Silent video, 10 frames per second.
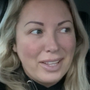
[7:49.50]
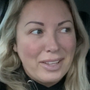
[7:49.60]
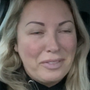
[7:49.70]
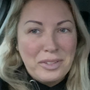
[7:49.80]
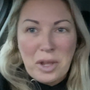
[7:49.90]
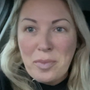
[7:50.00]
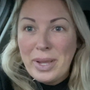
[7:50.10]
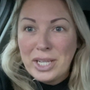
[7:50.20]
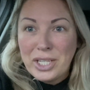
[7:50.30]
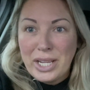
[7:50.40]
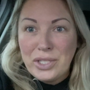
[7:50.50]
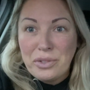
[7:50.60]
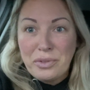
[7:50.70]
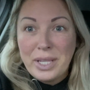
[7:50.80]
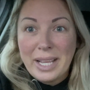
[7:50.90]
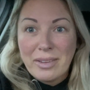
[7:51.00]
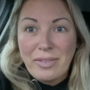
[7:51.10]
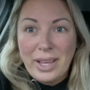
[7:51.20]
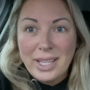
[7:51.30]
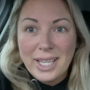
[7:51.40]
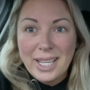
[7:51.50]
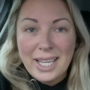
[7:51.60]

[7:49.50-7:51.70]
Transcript: if you don't make a change, you feel like a failure.